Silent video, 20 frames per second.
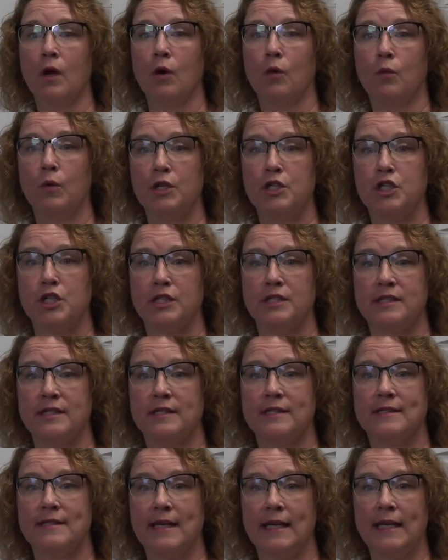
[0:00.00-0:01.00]
which is a
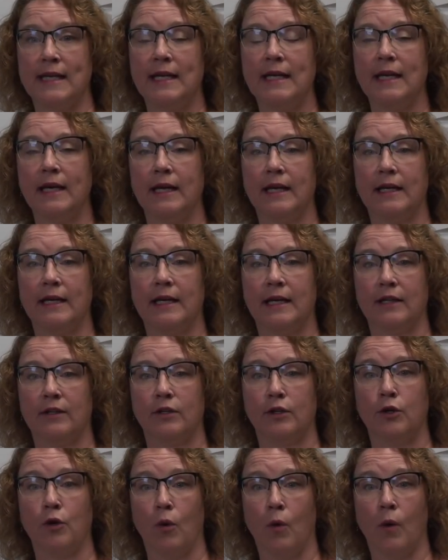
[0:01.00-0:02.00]
city in
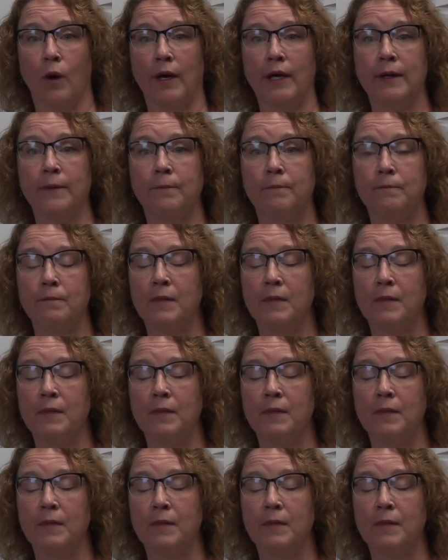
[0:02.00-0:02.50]
Illinois